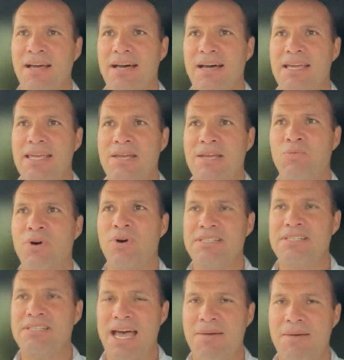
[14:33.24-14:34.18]
in
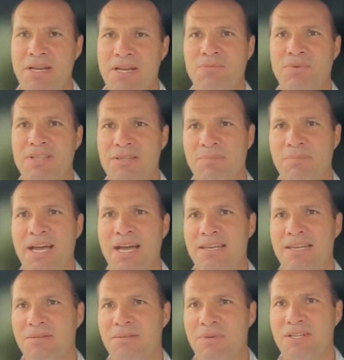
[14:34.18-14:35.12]
what's happening with the
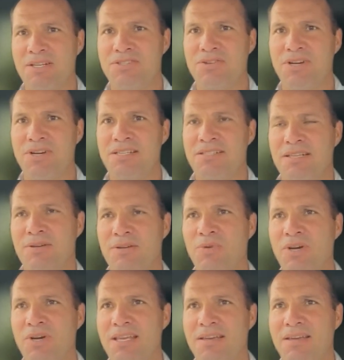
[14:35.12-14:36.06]
Biden administration. And
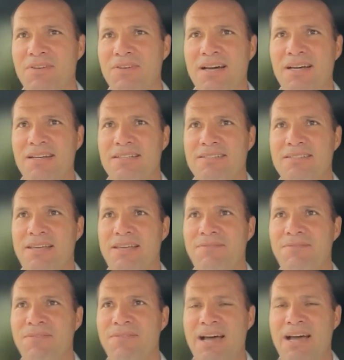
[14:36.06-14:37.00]
what they've done is they
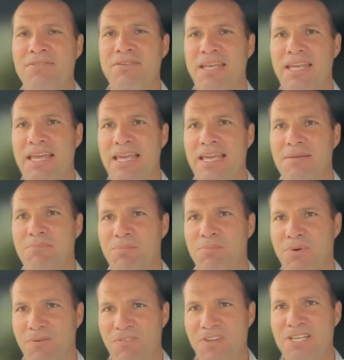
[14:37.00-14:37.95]
found a
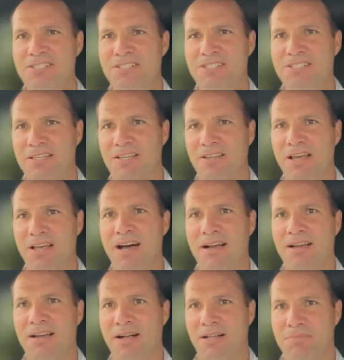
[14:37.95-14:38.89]
provision in the law
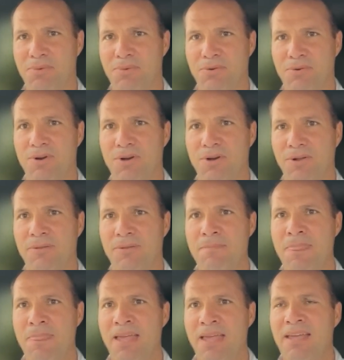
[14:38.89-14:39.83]
called parole.
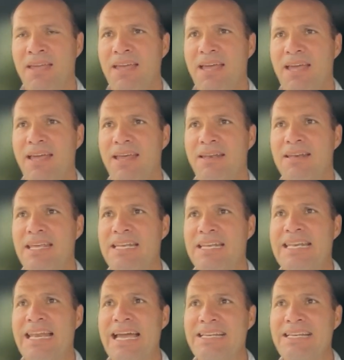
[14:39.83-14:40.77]
And
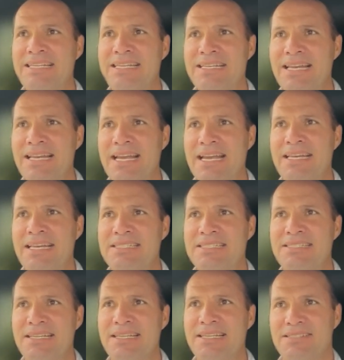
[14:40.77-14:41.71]
in
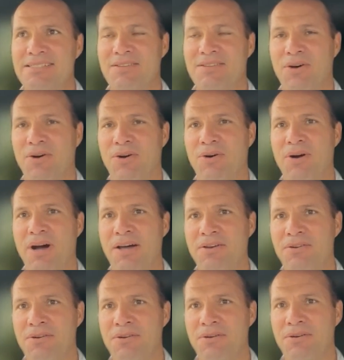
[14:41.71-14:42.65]
1996, though,
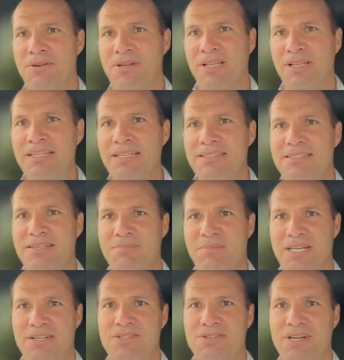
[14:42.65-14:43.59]
under Clinton's
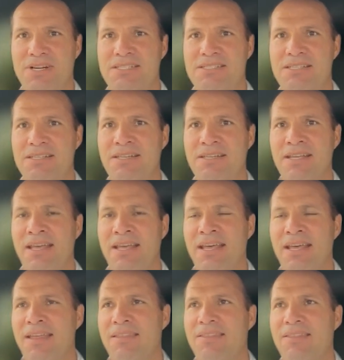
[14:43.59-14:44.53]
administration,
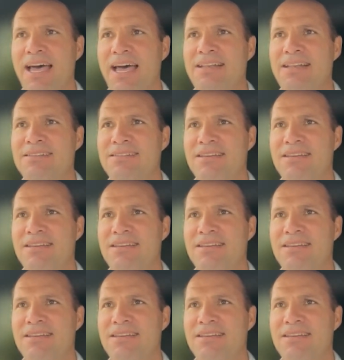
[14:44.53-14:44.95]
that